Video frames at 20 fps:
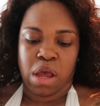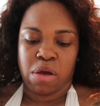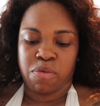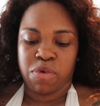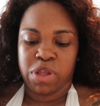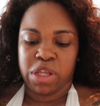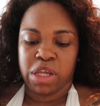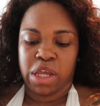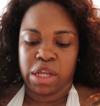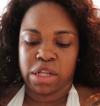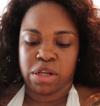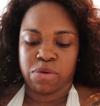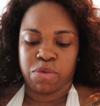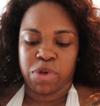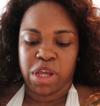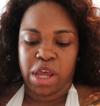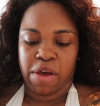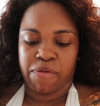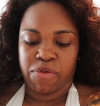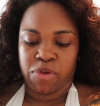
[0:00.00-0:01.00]
I really hate that
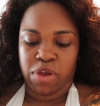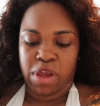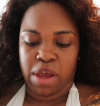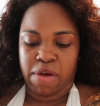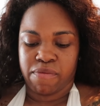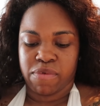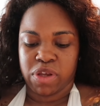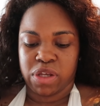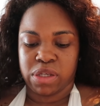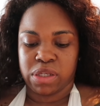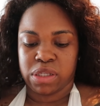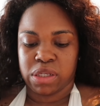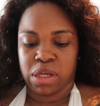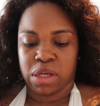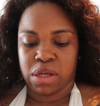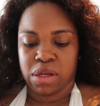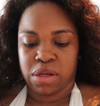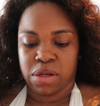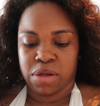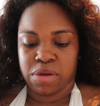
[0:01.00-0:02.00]
we have to have these
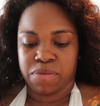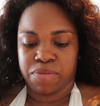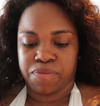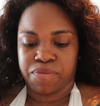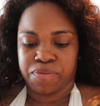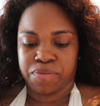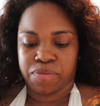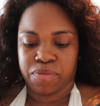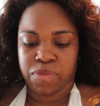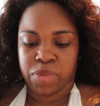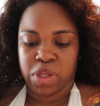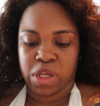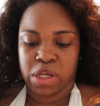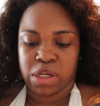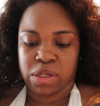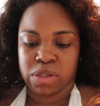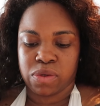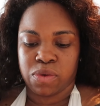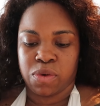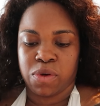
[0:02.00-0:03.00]
uh,
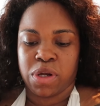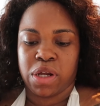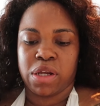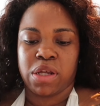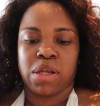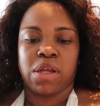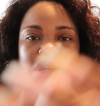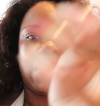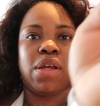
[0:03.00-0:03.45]
things on.